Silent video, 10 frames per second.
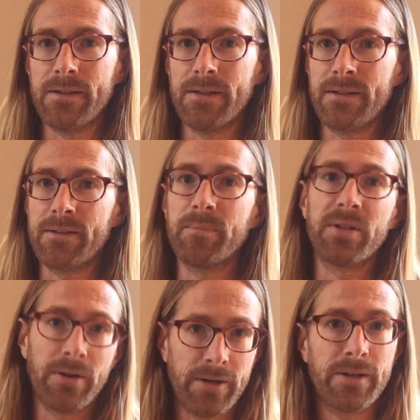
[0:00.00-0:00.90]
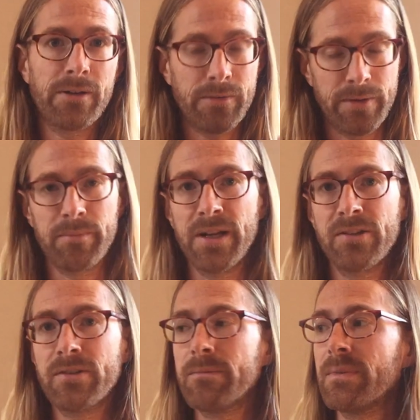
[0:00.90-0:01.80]
it's a bit harder to
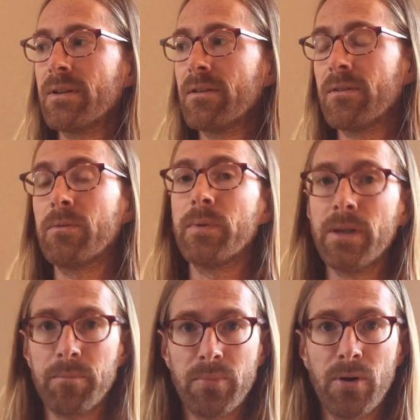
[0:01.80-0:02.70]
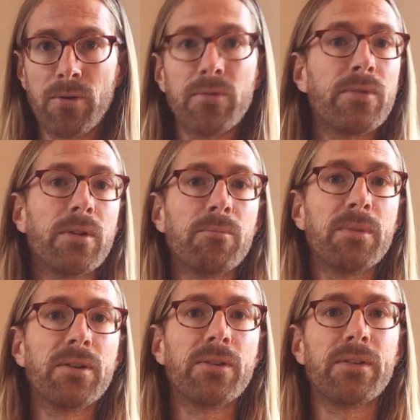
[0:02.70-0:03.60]
imagine, but it is really powerful
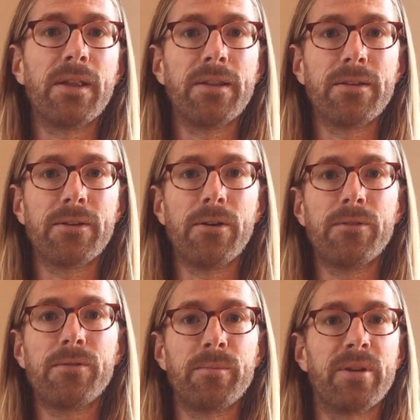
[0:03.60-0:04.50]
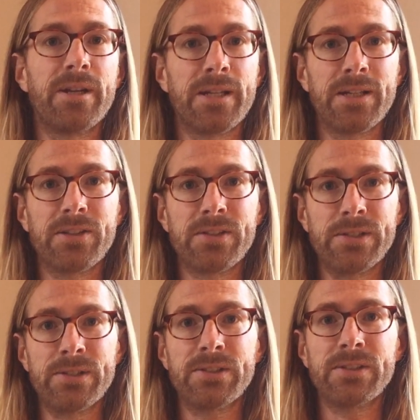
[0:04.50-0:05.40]
because then you go from your inner
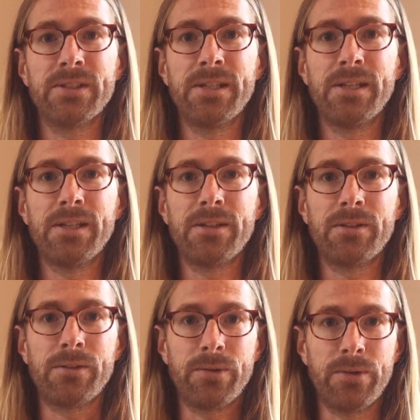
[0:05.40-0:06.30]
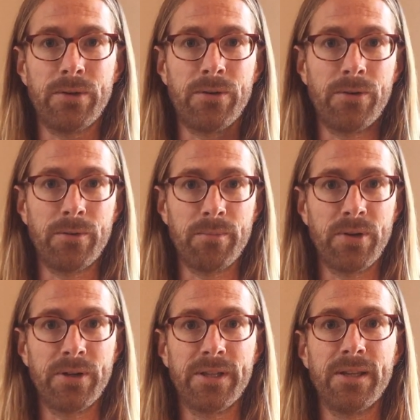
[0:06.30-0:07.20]
source to your own
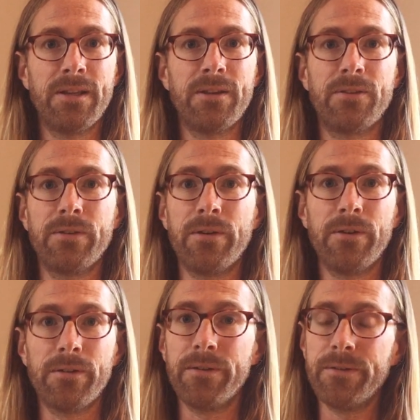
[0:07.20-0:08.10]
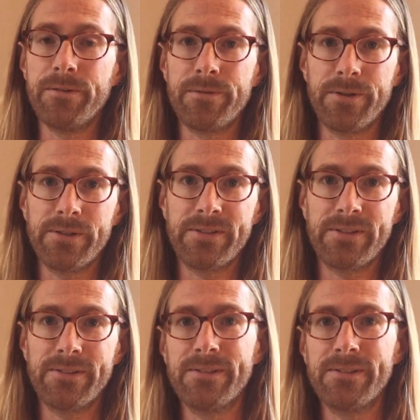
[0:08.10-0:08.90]
body, to the whole universe.